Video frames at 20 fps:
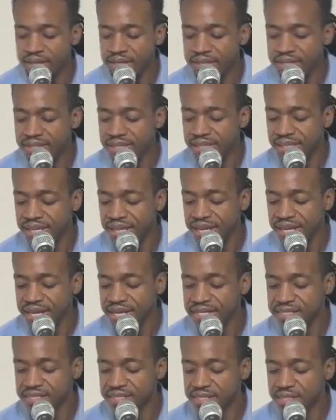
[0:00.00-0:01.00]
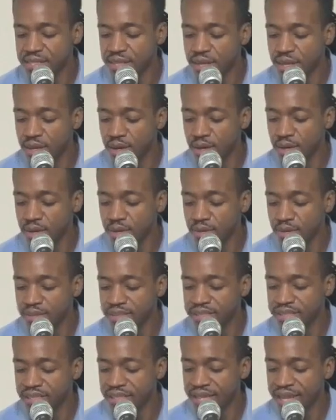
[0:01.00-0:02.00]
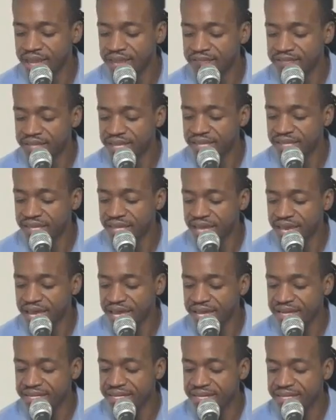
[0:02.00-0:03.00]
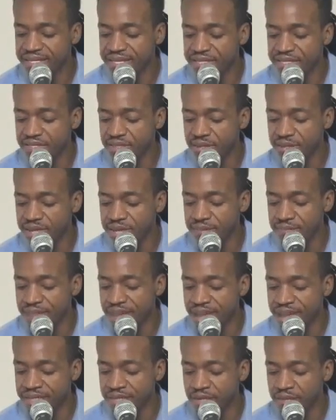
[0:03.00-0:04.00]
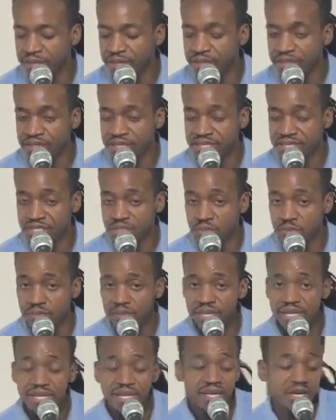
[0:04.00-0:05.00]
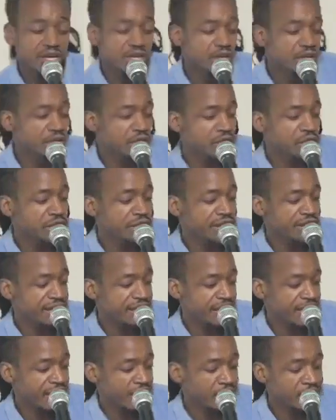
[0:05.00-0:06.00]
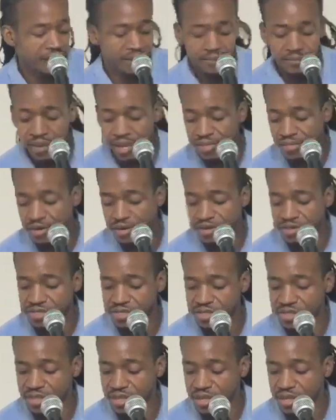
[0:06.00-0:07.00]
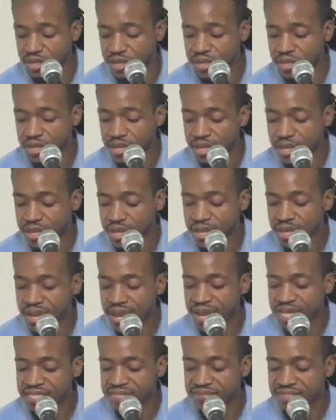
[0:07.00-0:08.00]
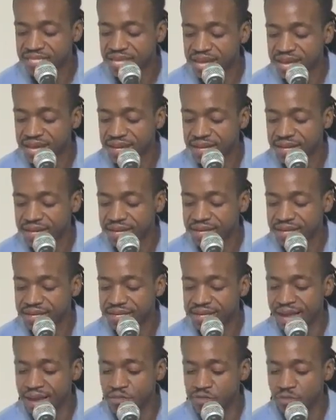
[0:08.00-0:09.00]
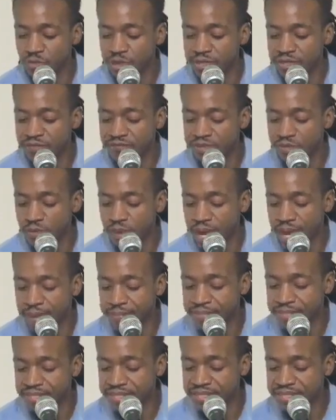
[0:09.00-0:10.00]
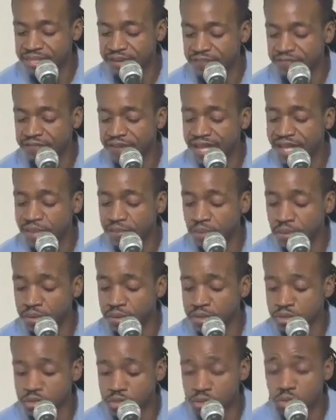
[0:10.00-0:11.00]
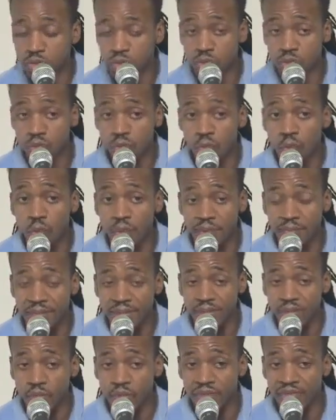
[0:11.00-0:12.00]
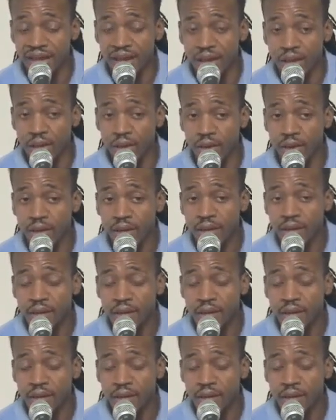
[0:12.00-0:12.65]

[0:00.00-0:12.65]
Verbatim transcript: to let us know that the life they led didn't necessarily impact their ability to be good and caring mothers. As I've said, that was one of the few options available to women without